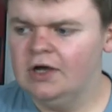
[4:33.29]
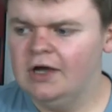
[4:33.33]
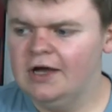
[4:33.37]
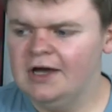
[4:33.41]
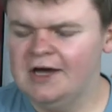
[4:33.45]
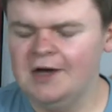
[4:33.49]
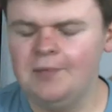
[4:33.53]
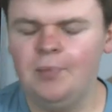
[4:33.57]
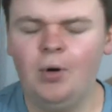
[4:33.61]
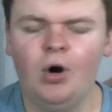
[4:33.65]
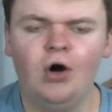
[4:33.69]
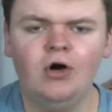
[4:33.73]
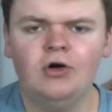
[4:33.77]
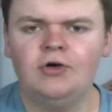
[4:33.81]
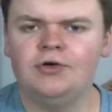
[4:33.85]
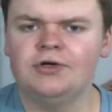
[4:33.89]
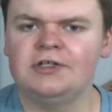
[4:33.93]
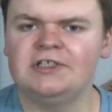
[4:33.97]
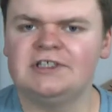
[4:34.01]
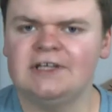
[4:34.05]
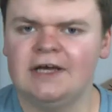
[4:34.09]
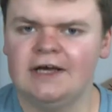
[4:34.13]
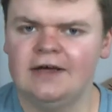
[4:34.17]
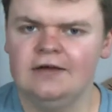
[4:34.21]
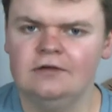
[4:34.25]

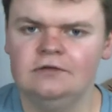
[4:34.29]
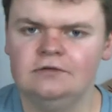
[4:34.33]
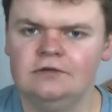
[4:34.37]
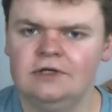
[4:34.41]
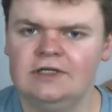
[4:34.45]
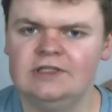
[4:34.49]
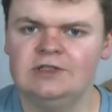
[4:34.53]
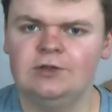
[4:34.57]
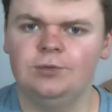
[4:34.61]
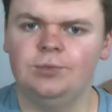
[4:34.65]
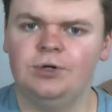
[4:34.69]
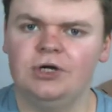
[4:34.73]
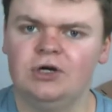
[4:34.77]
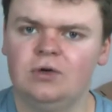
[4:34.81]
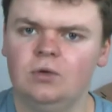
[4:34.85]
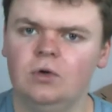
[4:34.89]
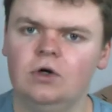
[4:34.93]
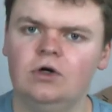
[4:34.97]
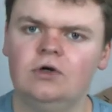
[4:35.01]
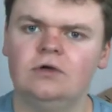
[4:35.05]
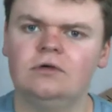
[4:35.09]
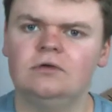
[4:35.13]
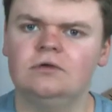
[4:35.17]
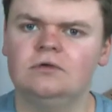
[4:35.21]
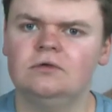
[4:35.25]
Hypocrisy is a big
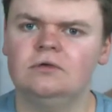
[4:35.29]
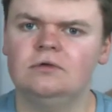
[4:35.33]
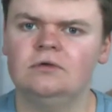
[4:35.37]
one.